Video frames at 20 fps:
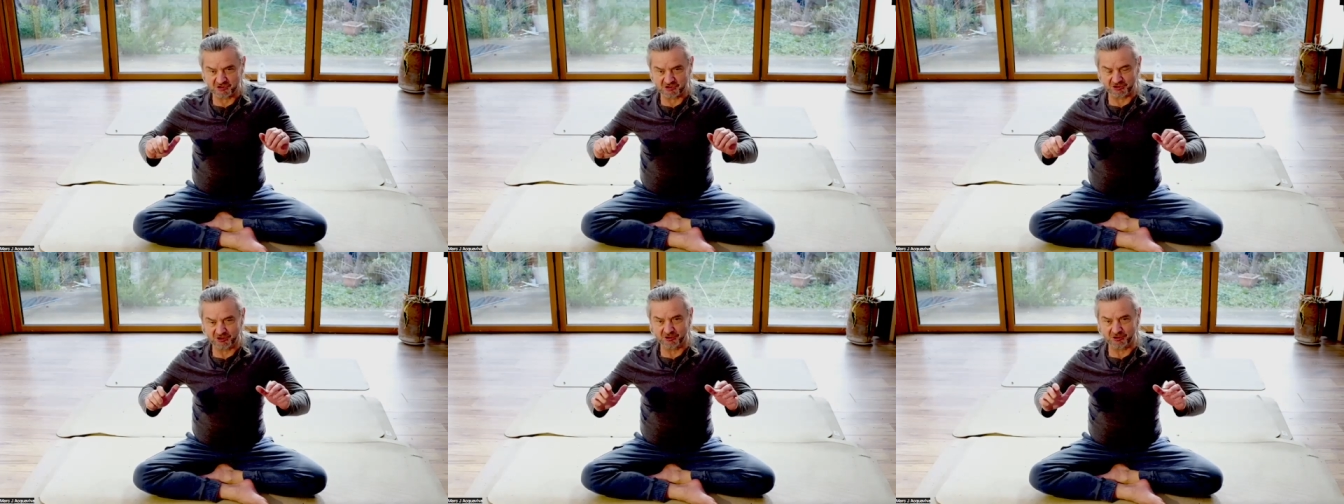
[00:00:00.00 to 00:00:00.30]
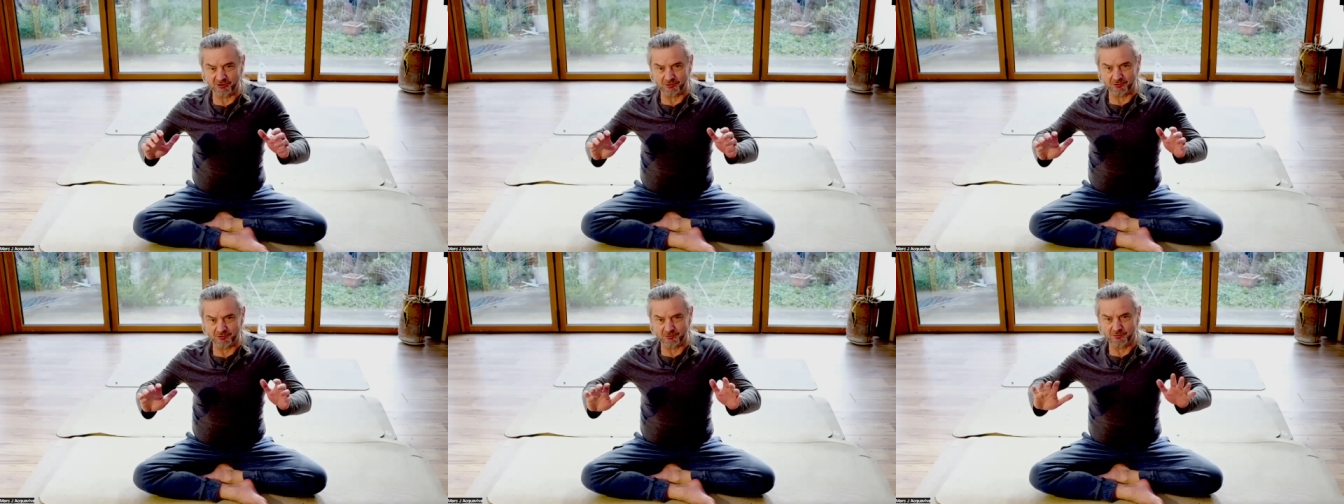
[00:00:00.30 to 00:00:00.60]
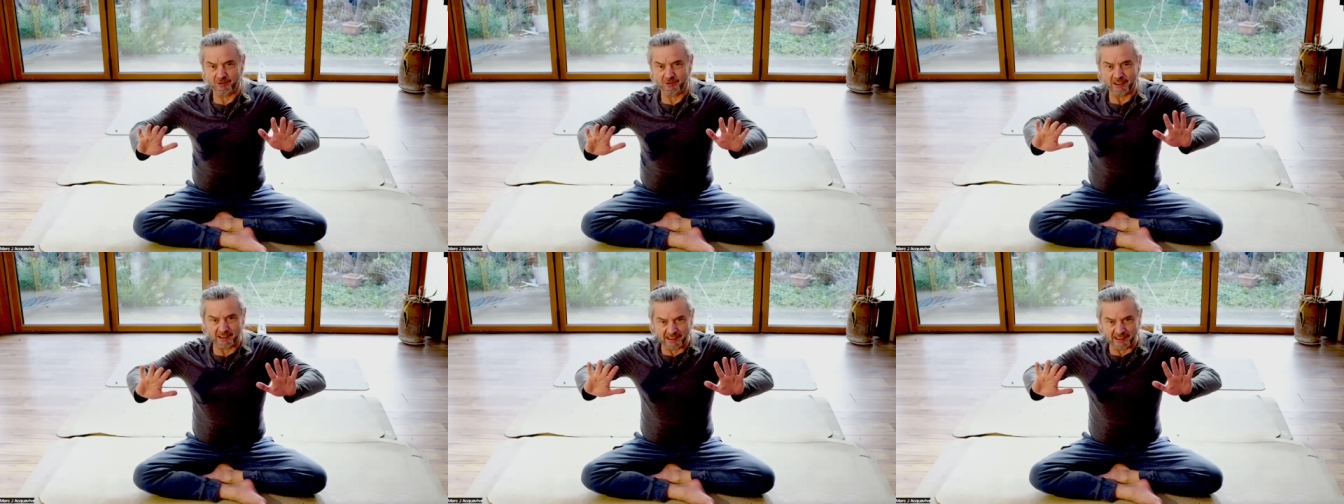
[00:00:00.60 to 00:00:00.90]
to
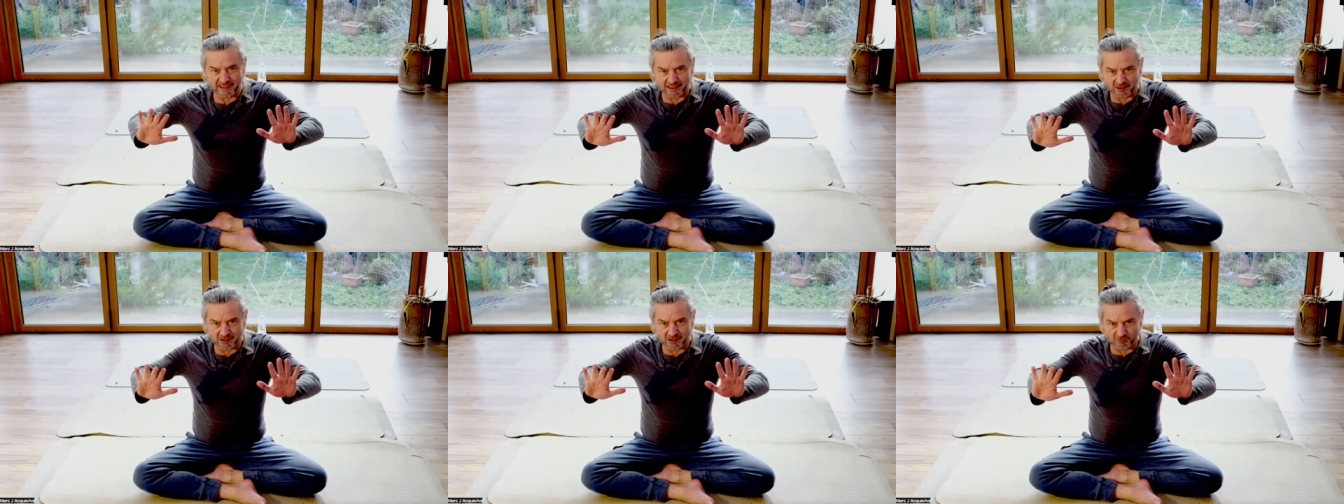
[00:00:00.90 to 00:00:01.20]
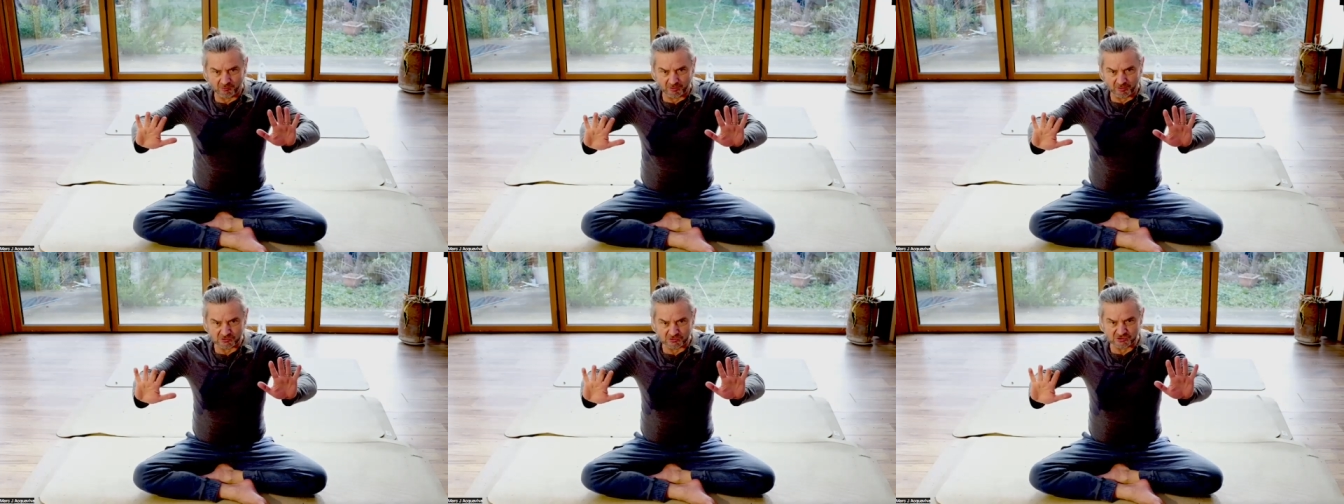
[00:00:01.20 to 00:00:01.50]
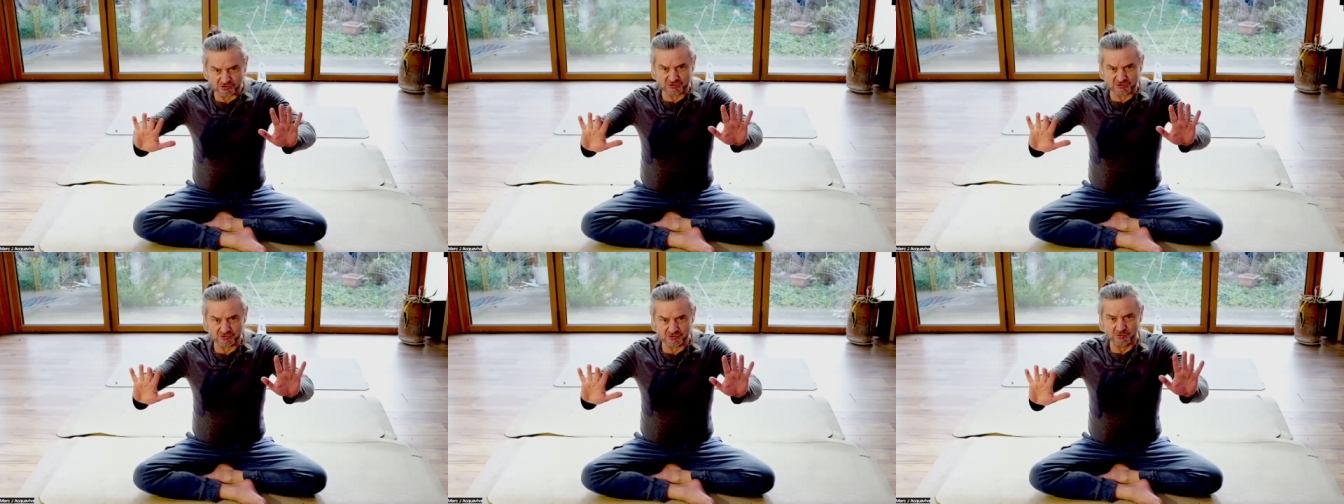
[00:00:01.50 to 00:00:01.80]
you in how
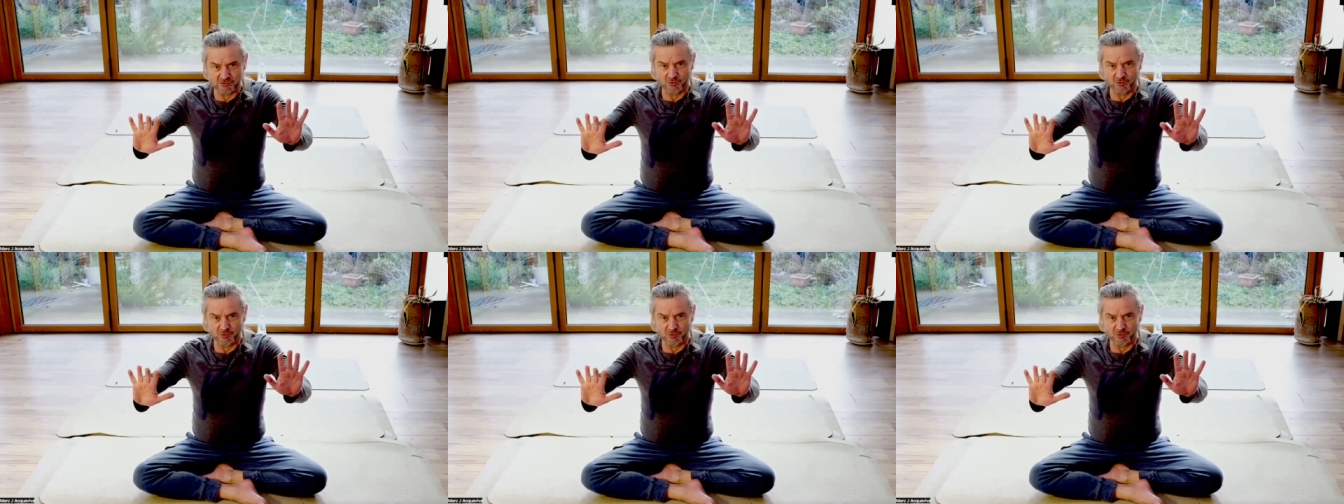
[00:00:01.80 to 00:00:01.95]
those